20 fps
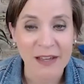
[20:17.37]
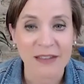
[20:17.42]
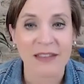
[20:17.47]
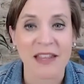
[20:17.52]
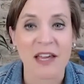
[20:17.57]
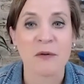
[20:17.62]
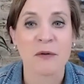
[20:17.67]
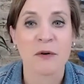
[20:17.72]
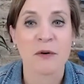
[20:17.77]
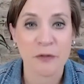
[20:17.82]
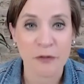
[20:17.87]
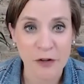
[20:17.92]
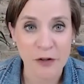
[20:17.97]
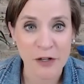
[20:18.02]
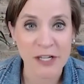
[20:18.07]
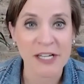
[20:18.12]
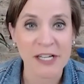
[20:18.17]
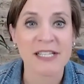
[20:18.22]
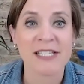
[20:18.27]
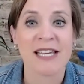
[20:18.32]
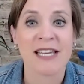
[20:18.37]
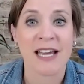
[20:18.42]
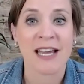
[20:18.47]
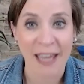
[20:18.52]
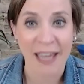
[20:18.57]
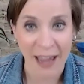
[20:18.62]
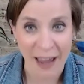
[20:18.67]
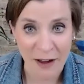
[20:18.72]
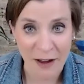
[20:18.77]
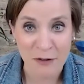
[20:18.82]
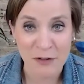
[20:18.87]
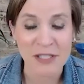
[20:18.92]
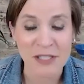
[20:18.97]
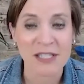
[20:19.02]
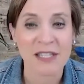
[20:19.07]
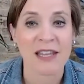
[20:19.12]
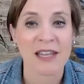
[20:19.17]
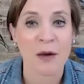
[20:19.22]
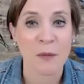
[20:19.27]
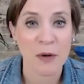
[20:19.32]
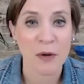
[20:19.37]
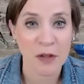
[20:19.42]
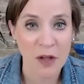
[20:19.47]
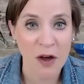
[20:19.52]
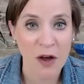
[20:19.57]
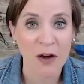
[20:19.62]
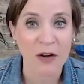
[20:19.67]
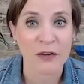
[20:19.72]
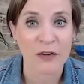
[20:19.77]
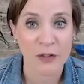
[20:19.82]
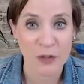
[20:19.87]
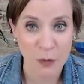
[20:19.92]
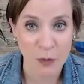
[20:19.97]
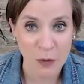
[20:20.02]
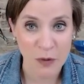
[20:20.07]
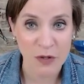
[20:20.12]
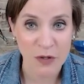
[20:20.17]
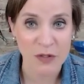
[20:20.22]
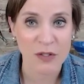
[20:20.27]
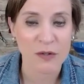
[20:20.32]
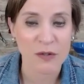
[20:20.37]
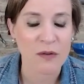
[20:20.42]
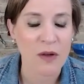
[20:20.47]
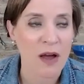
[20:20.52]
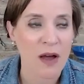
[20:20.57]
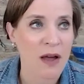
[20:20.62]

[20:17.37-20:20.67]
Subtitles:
They will freeze accounts. They will lock the doors.